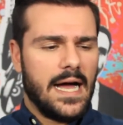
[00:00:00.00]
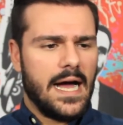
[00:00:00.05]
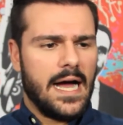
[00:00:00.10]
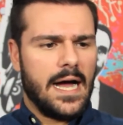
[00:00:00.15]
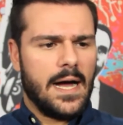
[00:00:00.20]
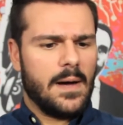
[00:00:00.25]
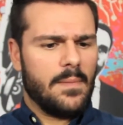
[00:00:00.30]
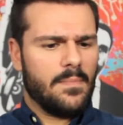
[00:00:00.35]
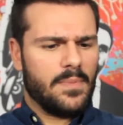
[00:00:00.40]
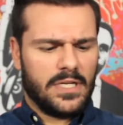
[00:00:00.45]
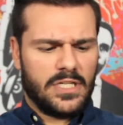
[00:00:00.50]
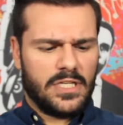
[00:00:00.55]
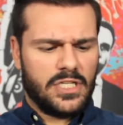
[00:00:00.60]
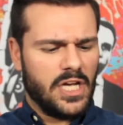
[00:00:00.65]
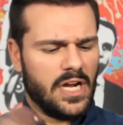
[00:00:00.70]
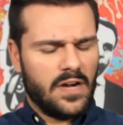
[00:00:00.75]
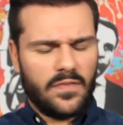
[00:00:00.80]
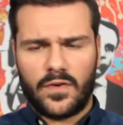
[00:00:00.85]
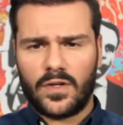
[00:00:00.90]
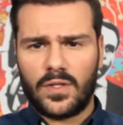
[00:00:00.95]
But
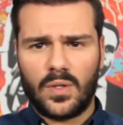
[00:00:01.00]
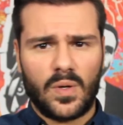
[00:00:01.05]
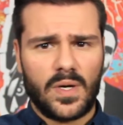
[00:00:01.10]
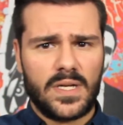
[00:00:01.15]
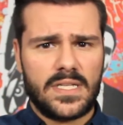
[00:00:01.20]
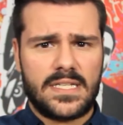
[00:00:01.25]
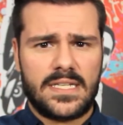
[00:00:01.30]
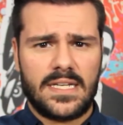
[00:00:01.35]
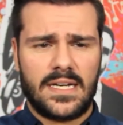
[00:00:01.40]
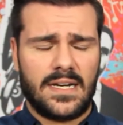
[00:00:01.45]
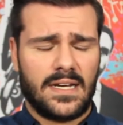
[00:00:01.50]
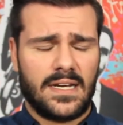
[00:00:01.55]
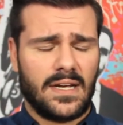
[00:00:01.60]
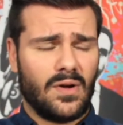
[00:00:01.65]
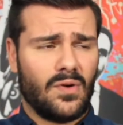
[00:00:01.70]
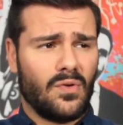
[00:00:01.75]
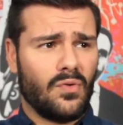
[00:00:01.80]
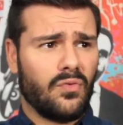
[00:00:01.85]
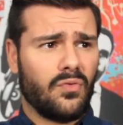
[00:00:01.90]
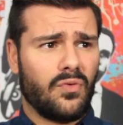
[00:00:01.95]
Jennifer Lawrence did an
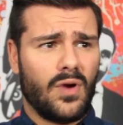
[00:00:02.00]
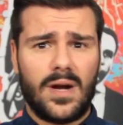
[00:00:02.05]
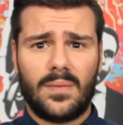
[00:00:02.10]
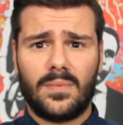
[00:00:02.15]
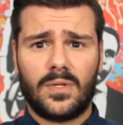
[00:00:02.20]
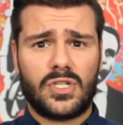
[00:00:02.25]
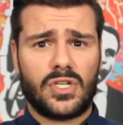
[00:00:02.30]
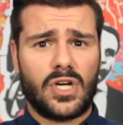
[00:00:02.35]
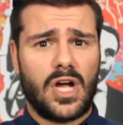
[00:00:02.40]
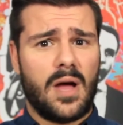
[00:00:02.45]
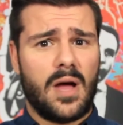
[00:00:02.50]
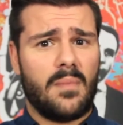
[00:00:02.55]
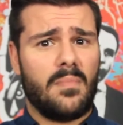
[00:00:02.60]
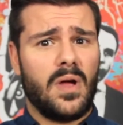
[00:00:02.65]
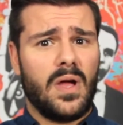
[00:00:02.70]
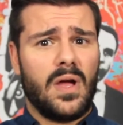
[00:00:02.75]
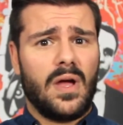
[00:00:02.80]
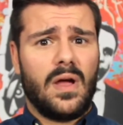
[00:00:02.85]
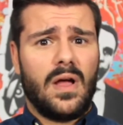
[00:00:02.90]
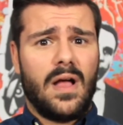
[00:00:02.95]
incredible
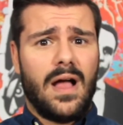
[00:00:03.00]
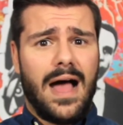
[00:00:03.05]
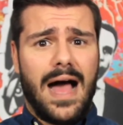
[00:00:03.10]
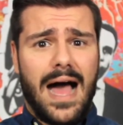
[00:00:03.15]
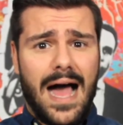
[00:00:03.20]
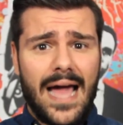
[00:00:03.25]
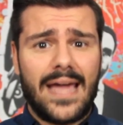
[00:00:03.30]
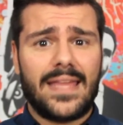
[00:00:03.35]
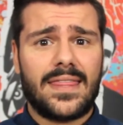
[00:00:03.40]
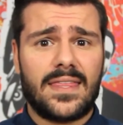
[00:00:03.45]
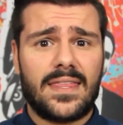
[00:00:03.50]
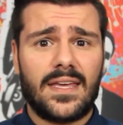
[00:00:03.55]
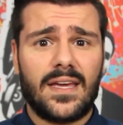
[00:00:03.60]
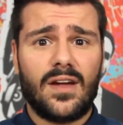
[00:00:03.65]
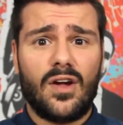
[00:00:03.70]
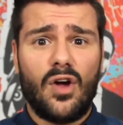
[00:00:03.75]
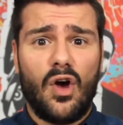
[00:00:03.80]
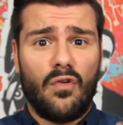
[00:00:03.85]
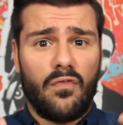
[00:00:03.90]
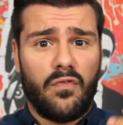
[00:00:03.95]
job, I
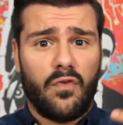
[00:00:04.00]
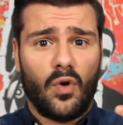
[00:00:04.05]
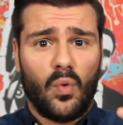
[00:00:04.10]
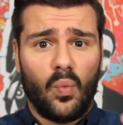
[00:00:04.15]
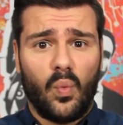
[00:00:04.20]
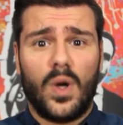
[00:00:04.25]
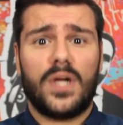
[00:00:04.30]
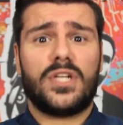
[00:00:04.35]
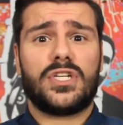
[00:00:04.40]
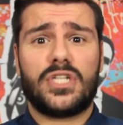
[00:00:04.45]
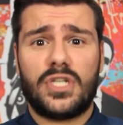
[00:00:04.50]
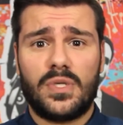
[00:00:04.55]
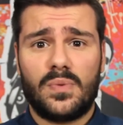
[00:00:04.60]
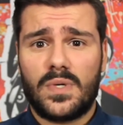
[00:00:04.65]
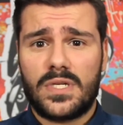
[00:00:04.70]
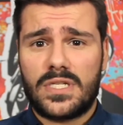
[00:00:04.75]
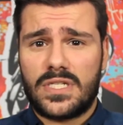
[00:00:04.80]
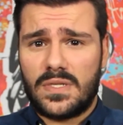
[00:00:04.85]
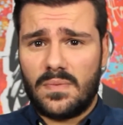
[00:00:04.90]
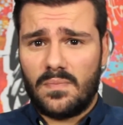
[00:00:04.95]
think, for what she
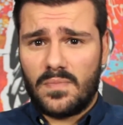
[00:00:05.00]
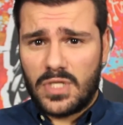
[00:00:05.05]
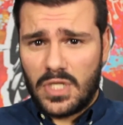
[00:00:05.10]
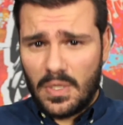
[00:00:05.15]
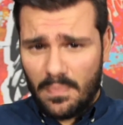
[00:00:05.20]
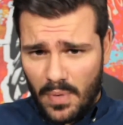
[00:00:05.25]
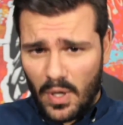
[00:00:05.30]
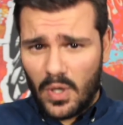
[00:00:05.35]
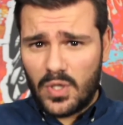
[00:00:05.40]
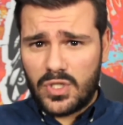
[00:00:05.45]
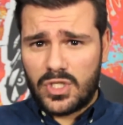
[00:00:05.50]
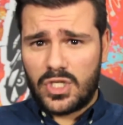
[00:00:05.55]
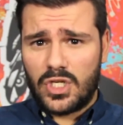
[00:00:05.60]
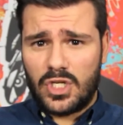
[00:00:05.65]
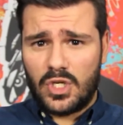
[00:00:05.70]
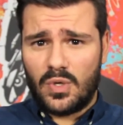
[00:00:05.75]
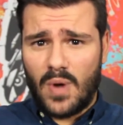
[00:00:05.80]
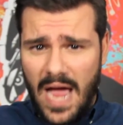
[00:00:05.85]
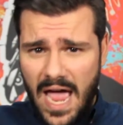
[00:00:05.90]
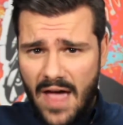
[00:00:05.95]
was supposed to
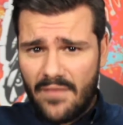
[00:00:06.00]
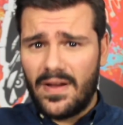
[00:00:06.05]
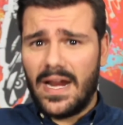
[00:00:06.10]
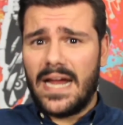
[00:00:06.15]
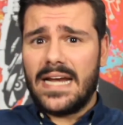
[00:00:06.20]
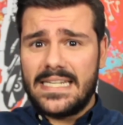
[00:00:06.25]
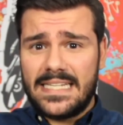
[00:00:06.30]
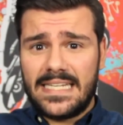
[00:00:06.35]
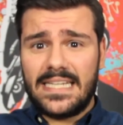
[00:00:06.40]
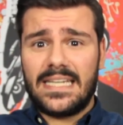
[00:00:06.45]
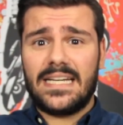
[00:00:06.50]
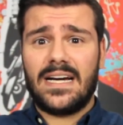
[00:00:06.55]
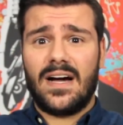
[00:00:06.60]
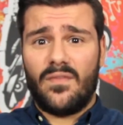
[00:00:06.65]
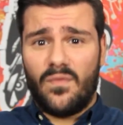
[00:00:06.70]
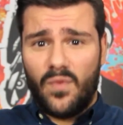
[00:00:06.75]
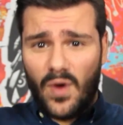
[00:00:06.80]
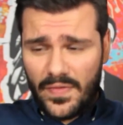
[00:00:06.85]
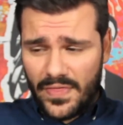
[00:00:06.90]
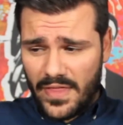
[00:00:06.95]
do. I have an idea
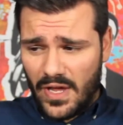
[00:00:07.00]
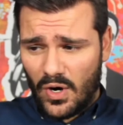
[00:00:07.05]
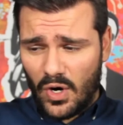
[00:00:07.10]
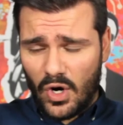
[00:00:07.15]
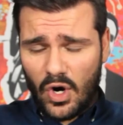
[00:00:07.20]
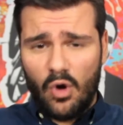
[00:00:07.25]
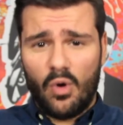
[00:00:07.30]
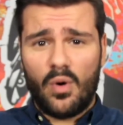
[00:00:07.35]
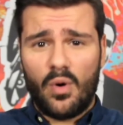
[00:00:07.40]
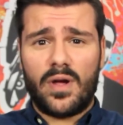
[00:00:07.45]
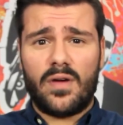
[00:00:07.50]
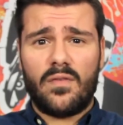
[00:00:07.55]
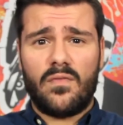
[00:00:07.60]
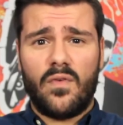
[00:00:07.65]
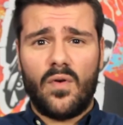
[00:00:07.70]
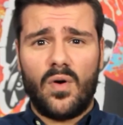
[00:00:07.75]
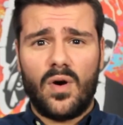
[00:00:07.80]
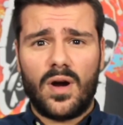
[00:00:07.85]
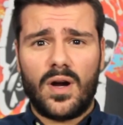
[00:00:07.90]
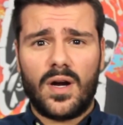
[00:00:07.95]
of what they're going
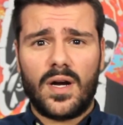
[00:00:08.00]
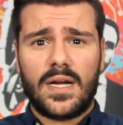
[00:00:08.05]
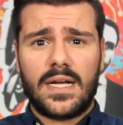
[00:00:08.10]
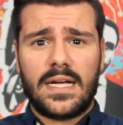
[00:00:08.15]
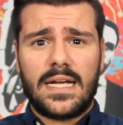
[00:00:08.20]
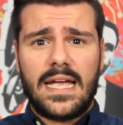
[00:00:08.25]
for,